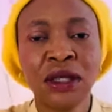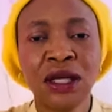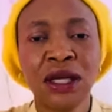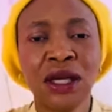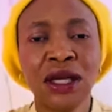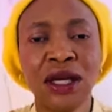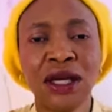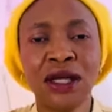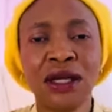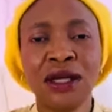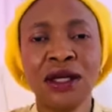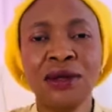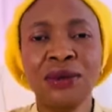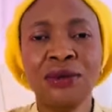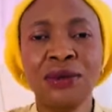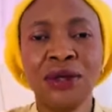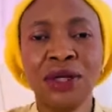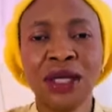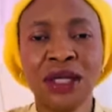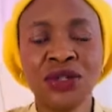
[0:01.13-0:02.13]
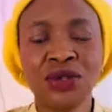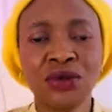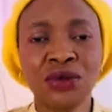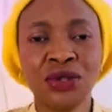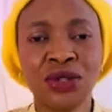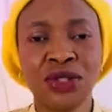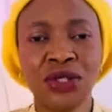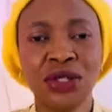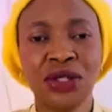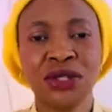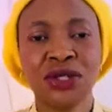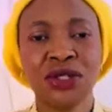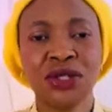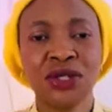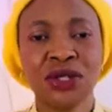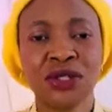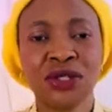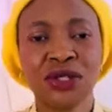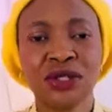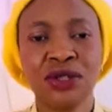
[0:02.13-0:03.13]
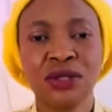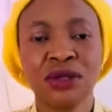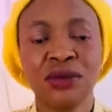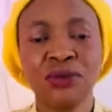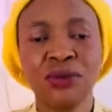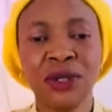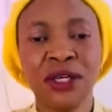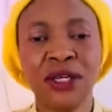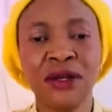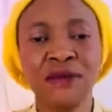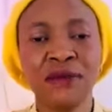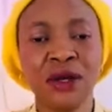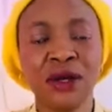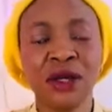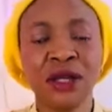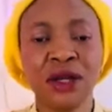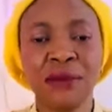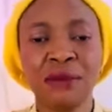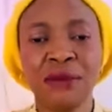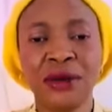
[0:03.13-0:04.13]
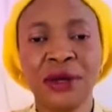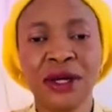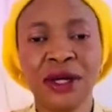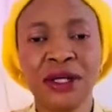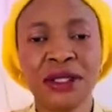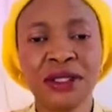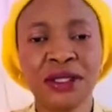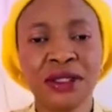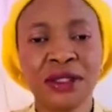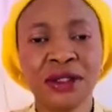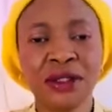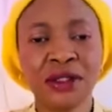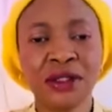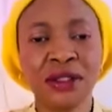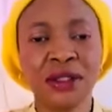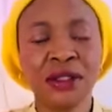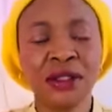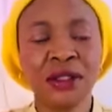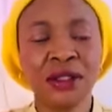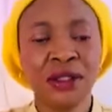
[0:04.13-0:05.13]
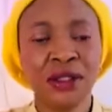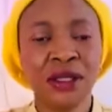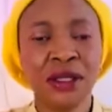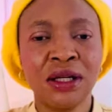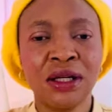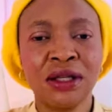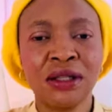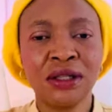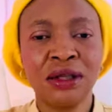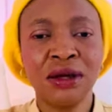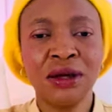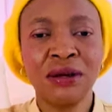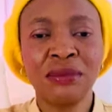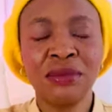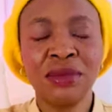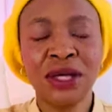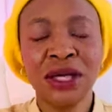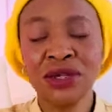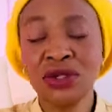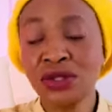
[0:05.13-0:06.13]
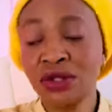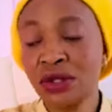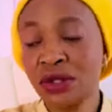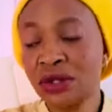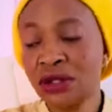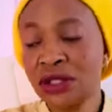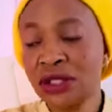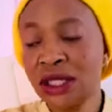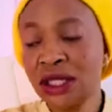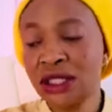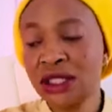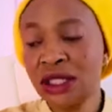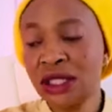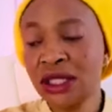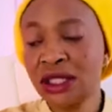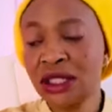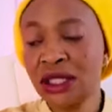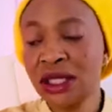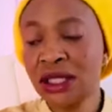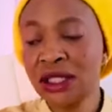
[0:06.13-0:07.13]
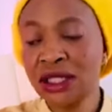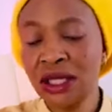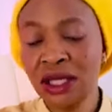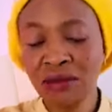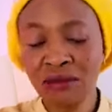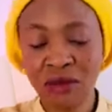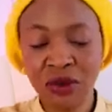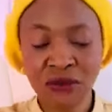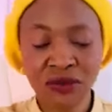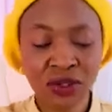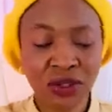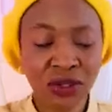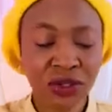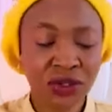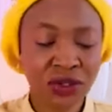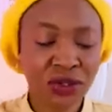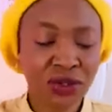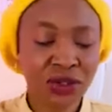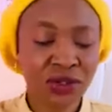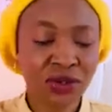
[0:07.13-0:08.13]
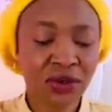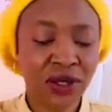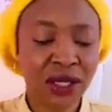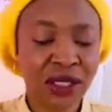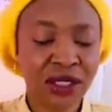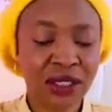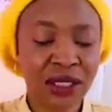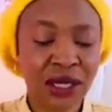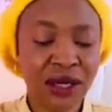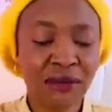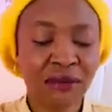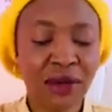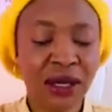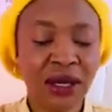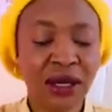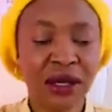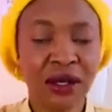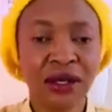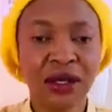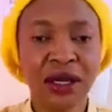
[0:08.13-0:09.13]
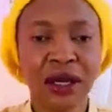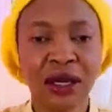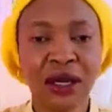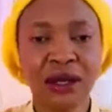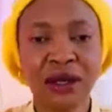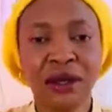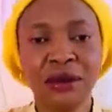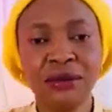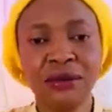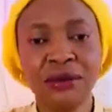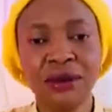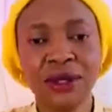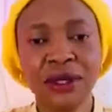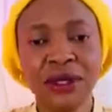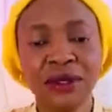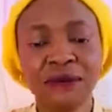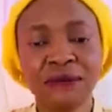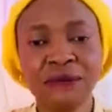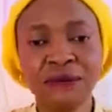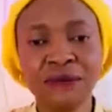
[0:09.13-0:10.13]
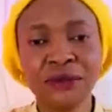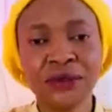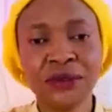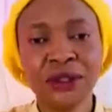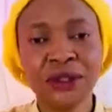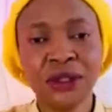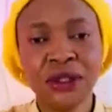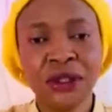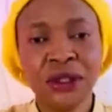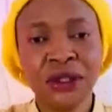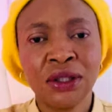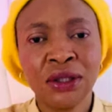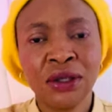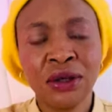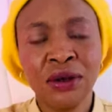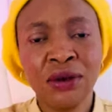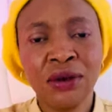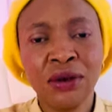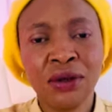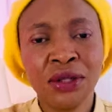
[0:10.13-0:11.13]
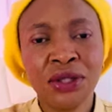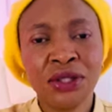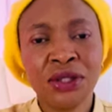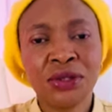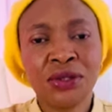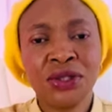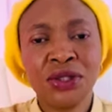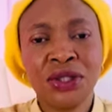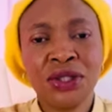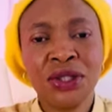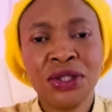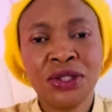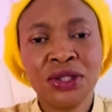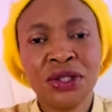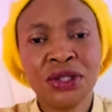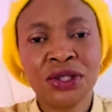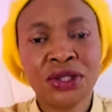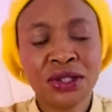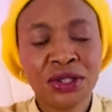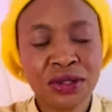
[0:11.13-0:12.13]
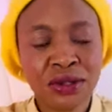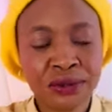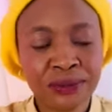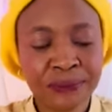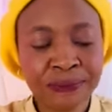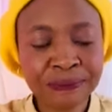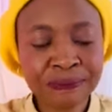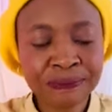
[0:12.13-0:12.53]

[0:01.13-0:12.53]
Hallelujah to Jesus. We give God the praise. Let God be exalted in the name of Jesus Christ. Amen. Hallelujah. Glory to Jesus.